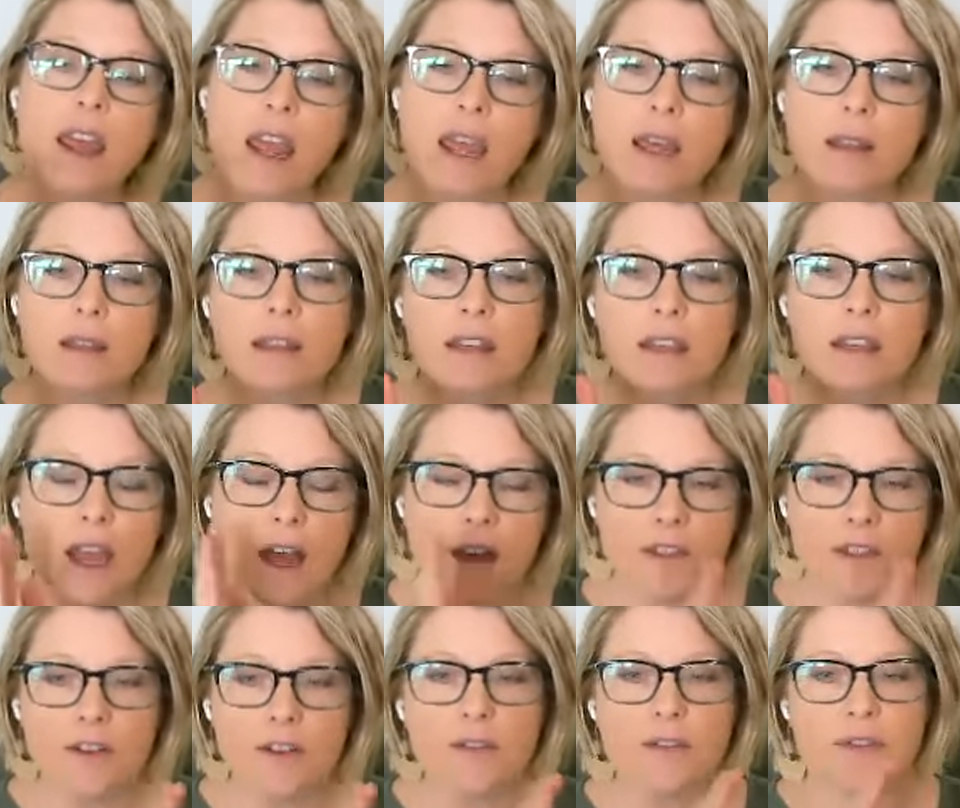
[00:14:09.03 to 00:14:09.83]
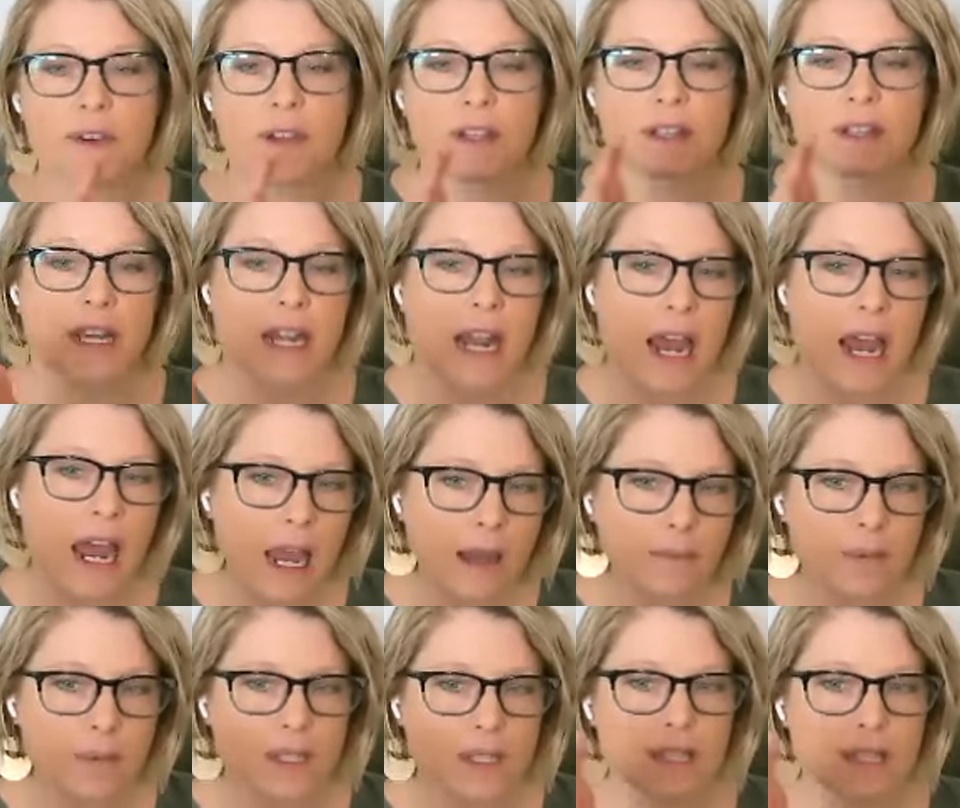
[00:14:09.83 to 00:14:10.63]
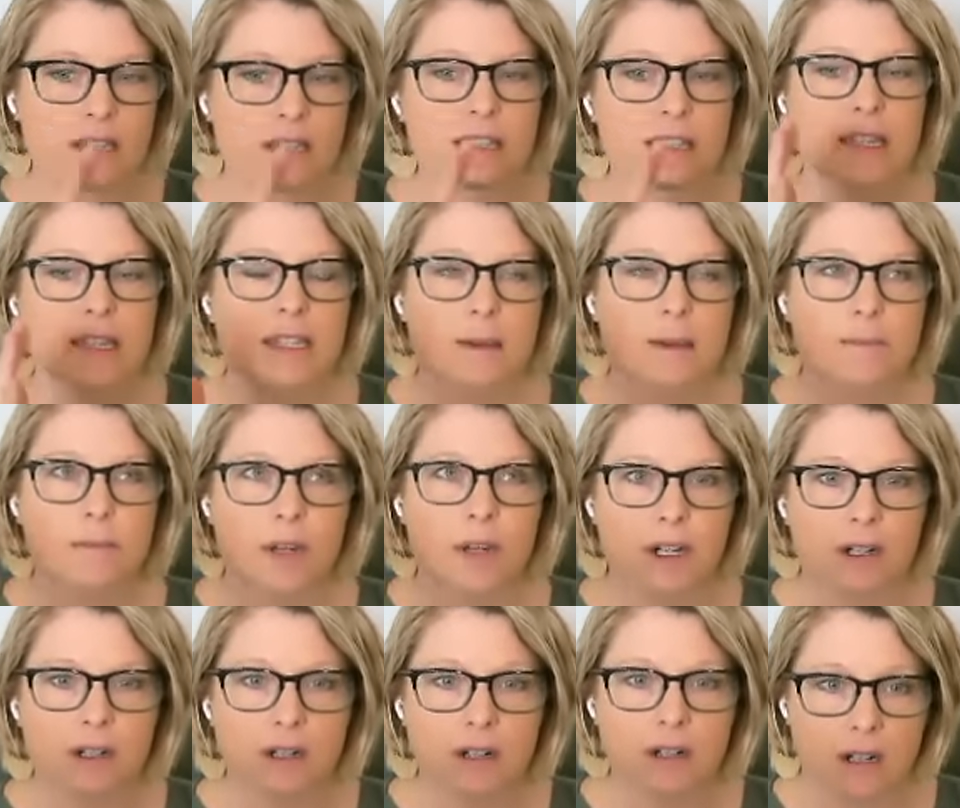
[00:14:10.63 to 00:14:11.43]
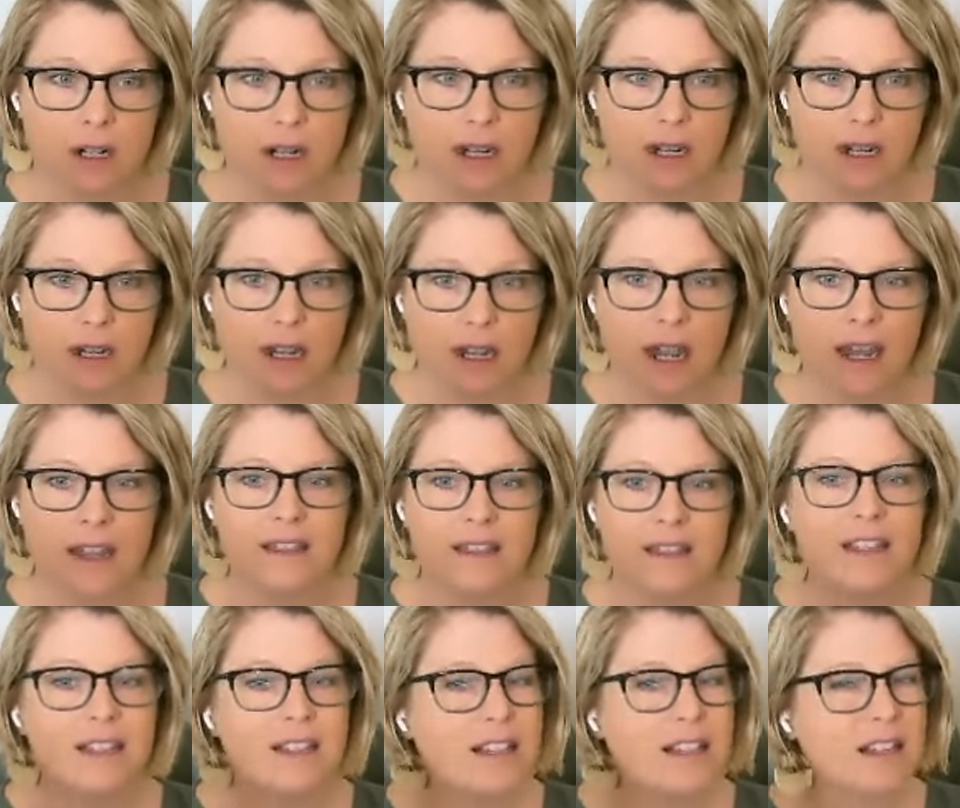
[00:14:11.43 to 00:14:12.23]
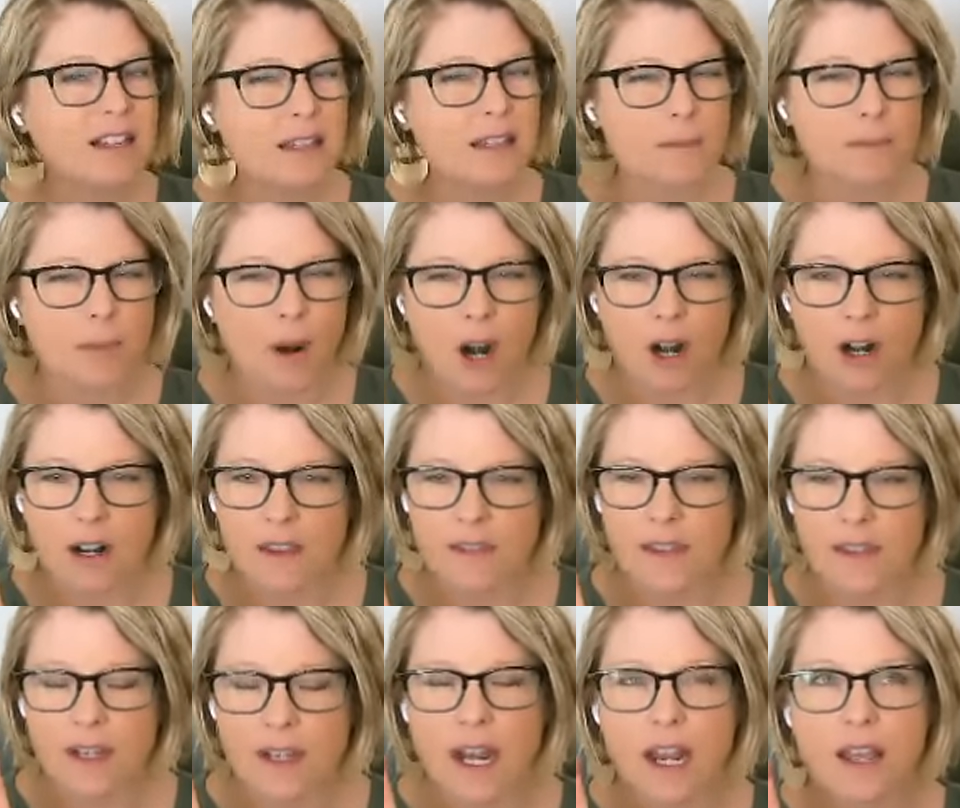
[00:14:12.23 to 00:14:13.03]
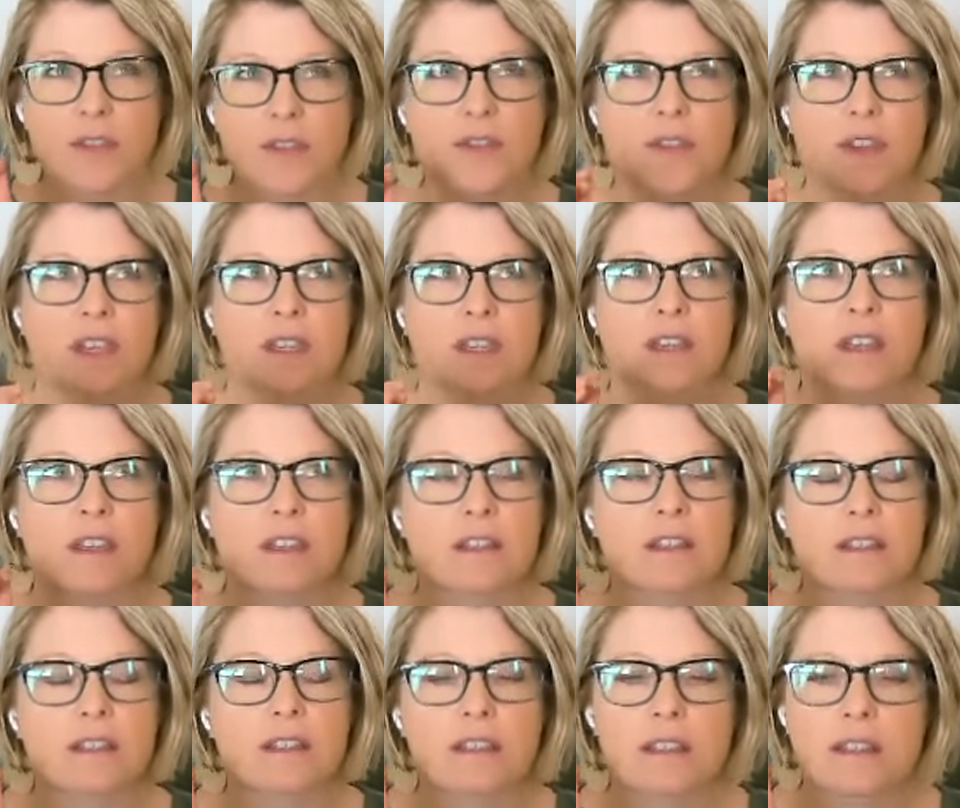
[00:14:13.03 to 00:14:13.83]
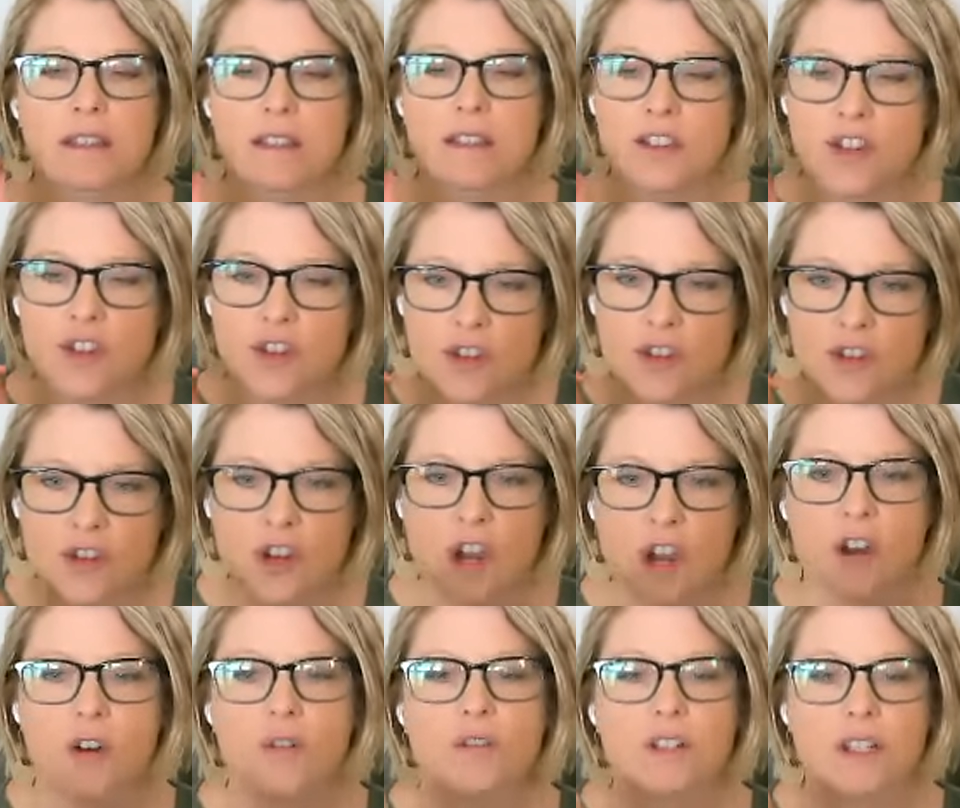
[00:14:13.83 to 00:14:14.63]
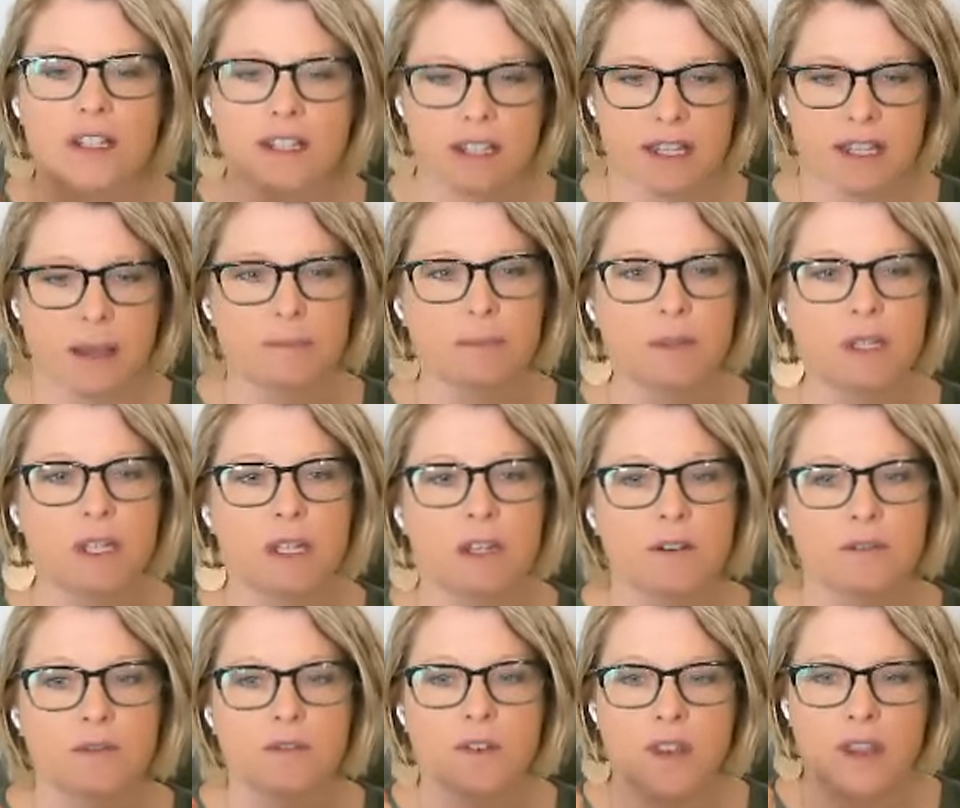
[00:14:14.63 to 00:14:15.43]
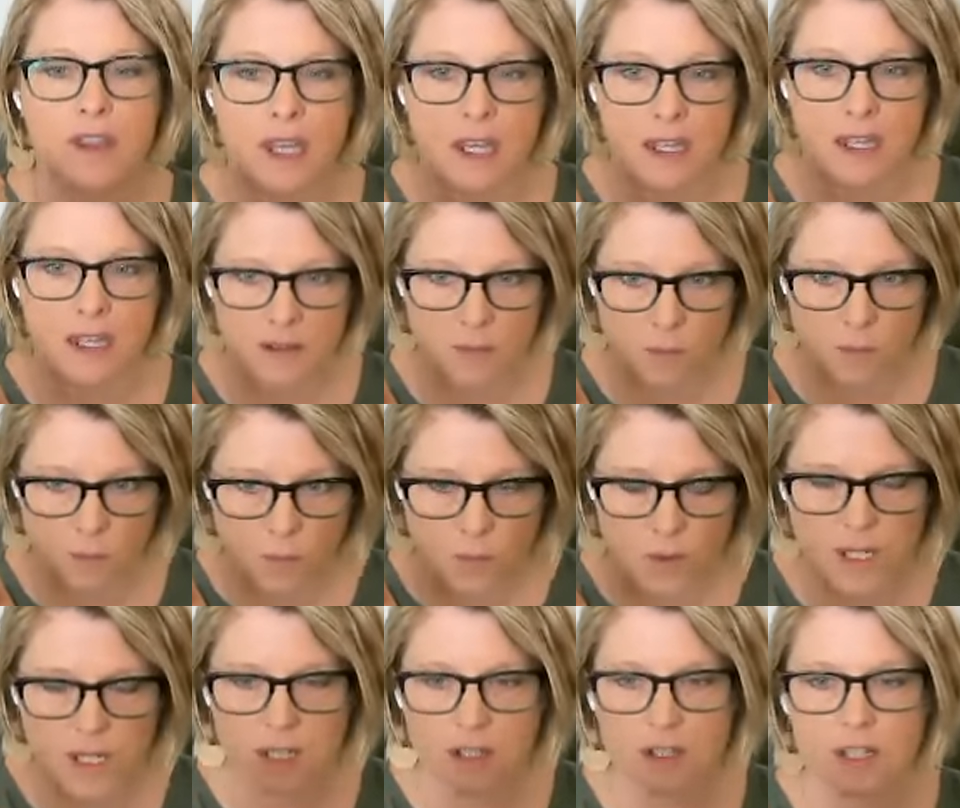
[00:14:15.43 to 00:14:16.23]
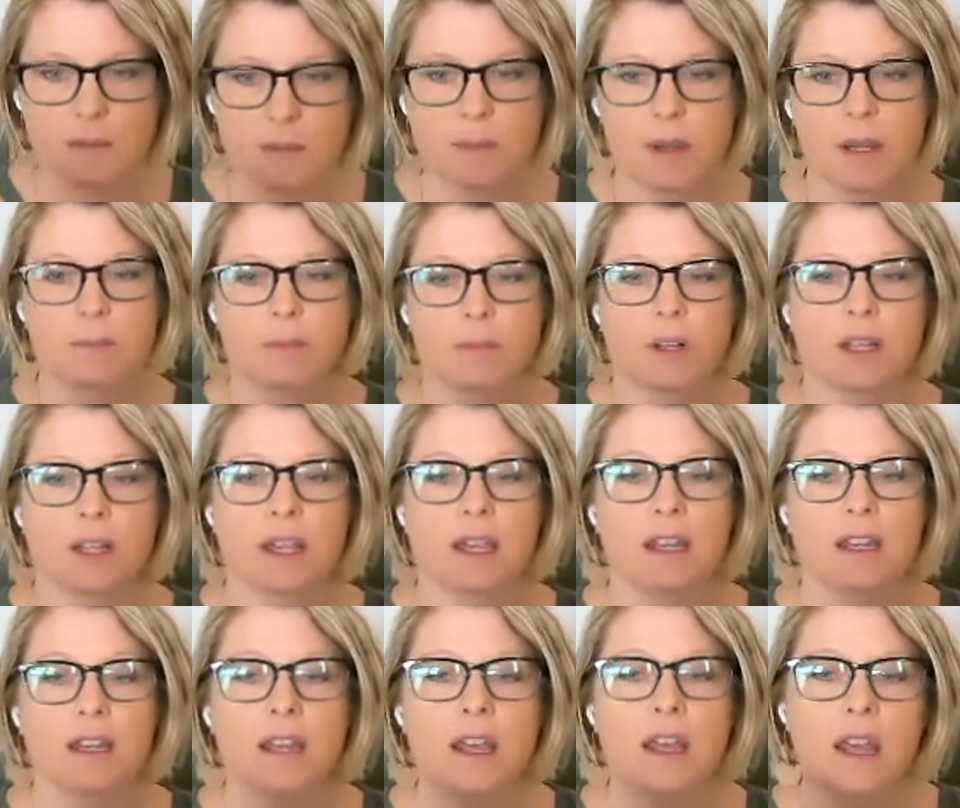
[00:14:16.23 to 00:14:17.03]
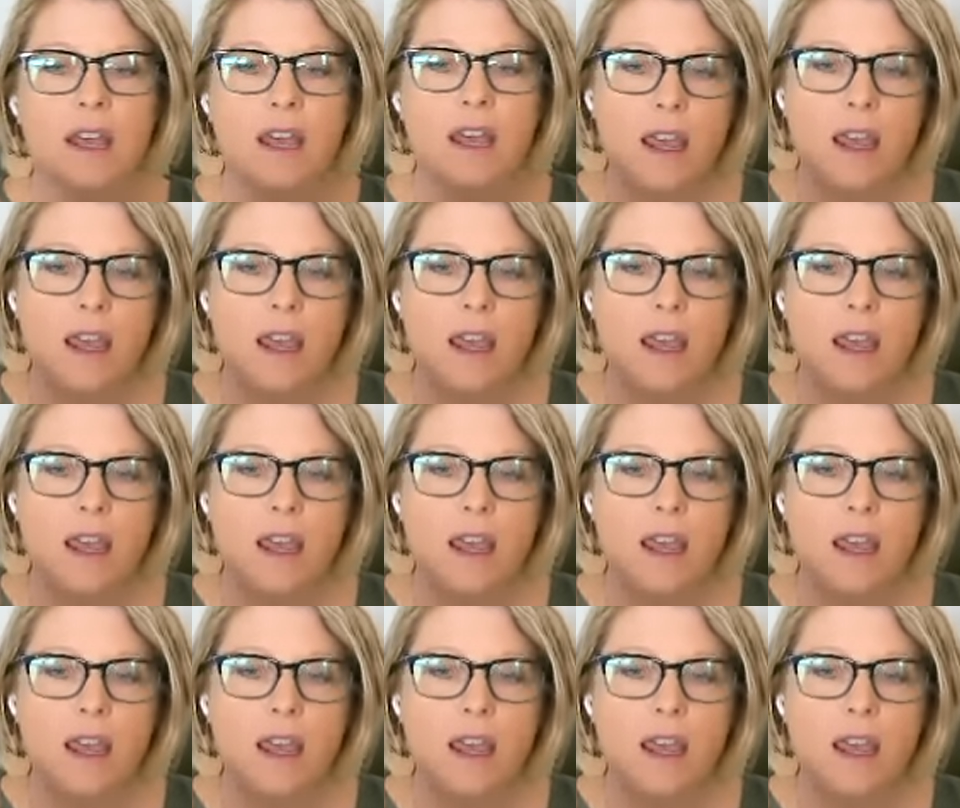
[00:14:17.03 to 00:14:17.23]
And the other thing that happens is this mirroring. And this is the part that I think is so deceptive, that reels people in.